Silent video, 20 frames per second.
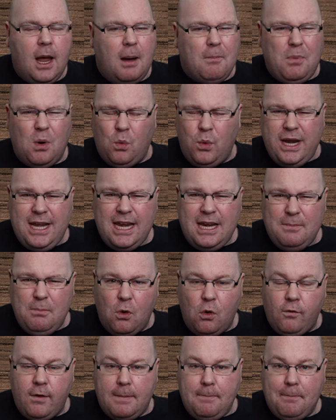But we need
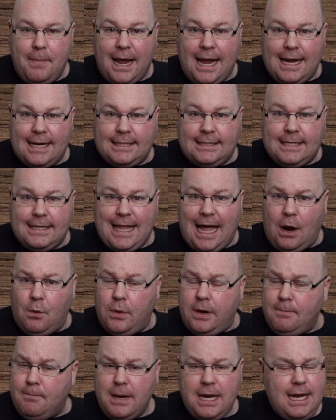more impacts than that.
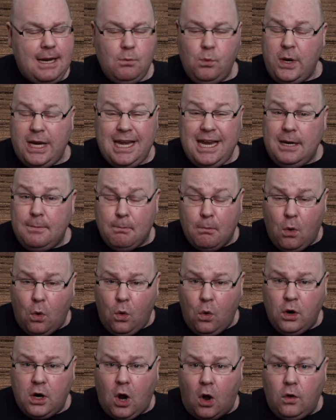We need
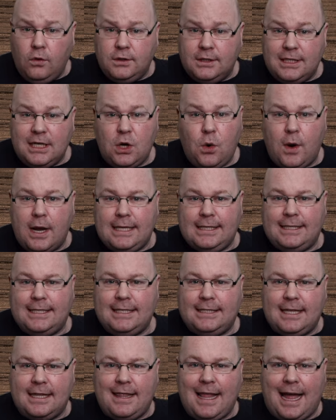more
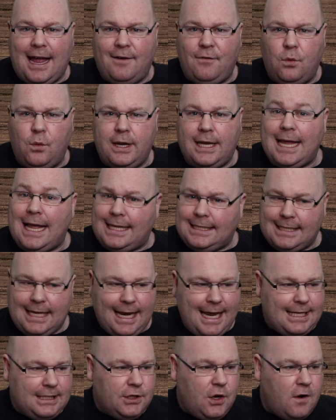consequences than that if we can. So
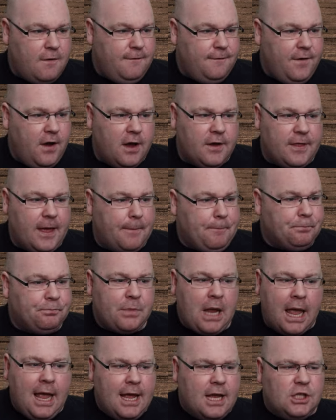let's go further.
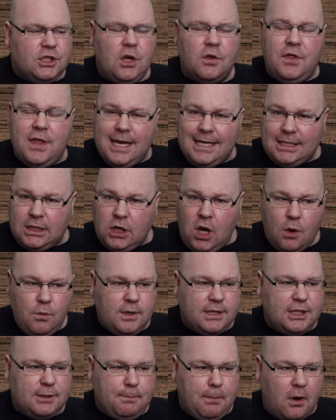So this
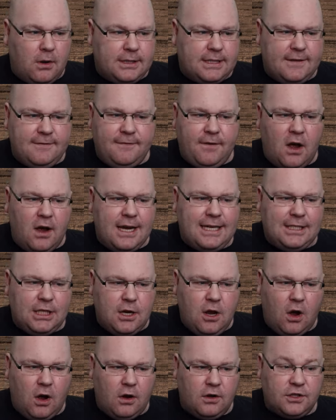lowers Spotify's
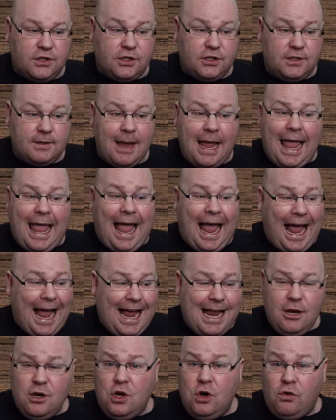costs
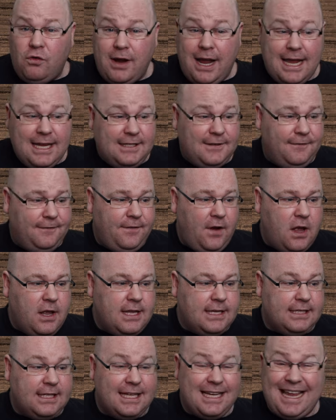and creates
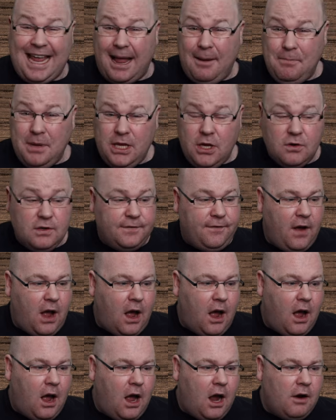funds that can be used for
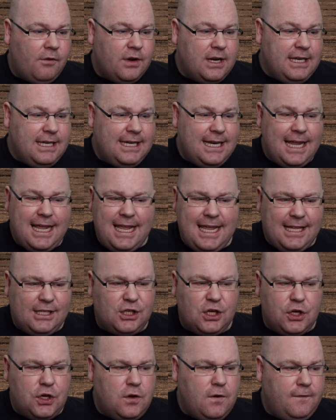R&D
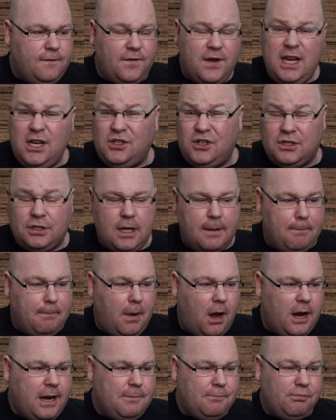into new features that
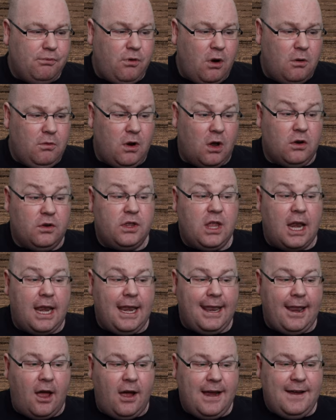might prolong the
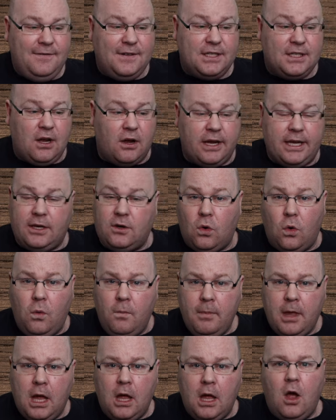life cycle
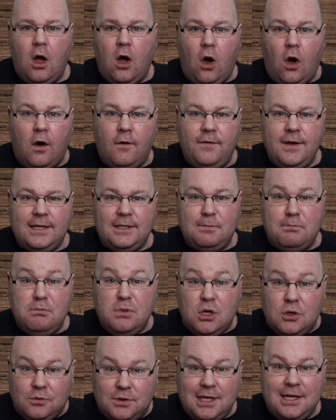of its
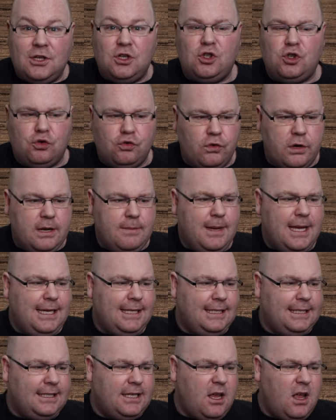music streaming
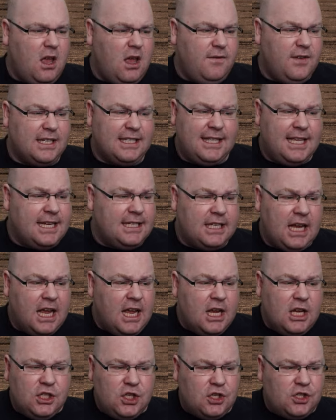service. Things
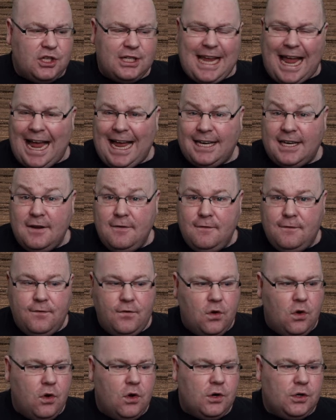such as adding
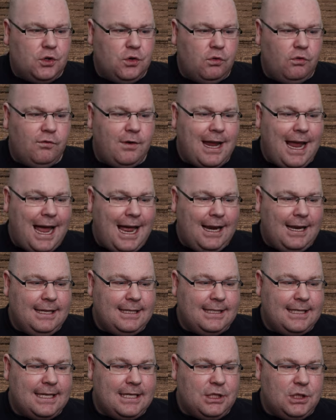virtual
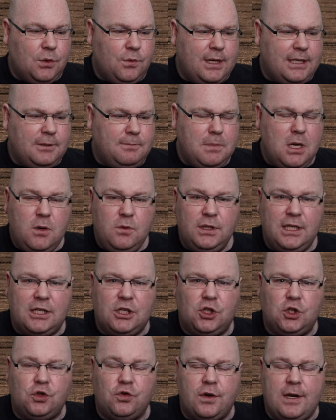reality to its music
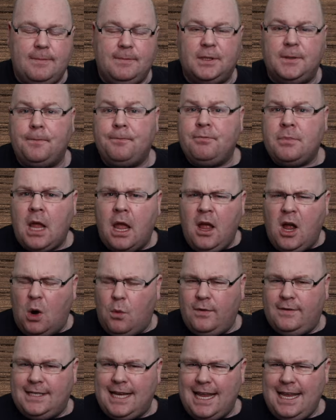streams.
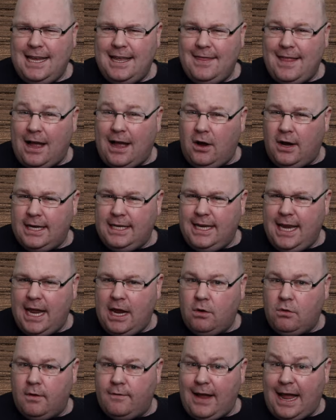And we've taken that
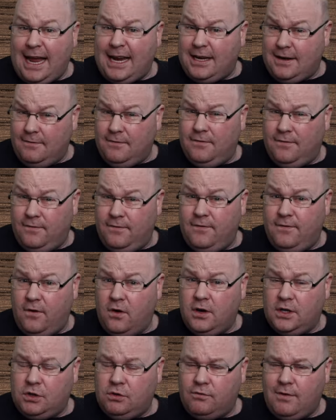idea of adding
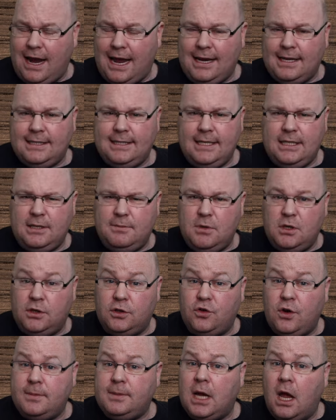virtual reality to music
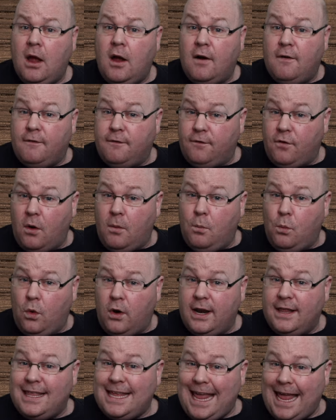streams from
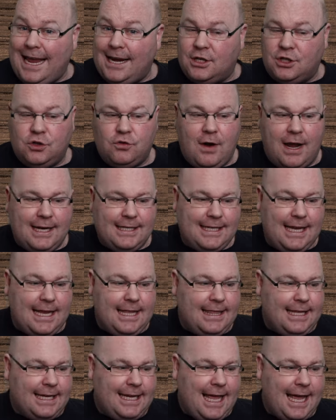one of the extracts
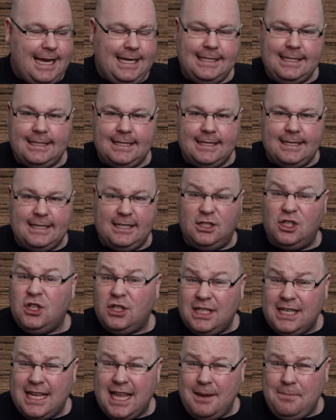in the case studies,
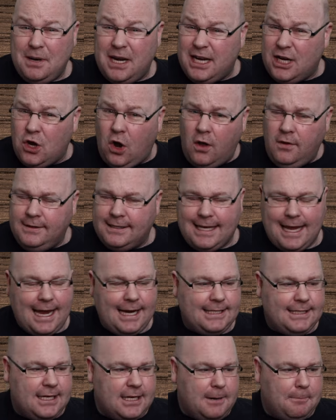just to keep it in
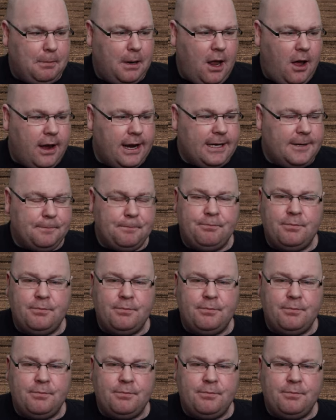context and applied.